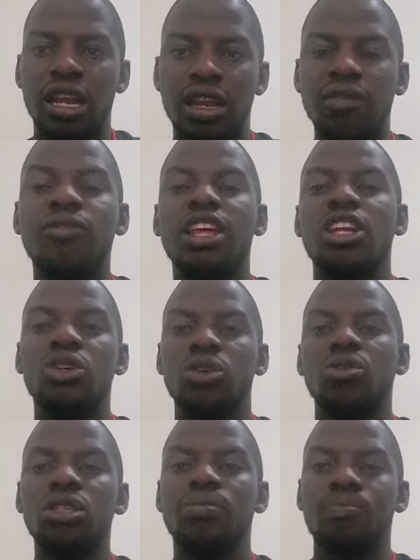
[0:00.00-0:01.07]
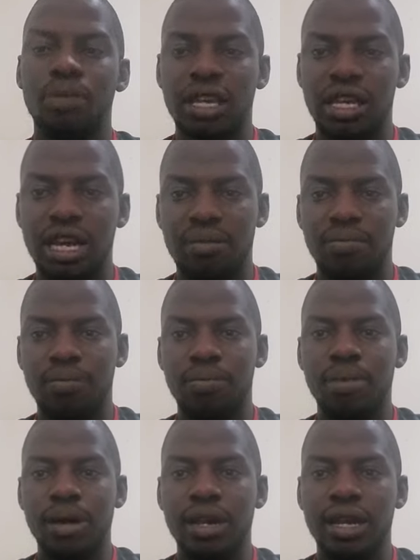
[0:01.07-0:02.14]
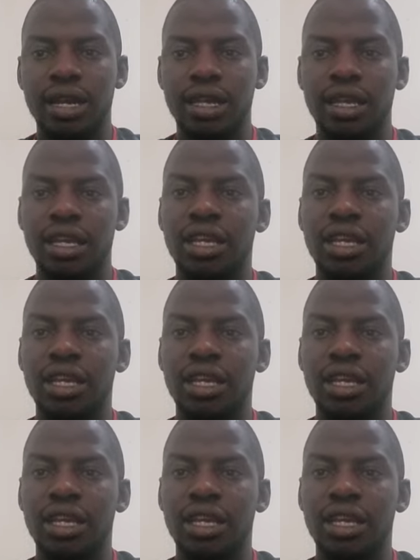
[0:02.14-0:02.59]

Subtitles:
If they don't pick up, Banang,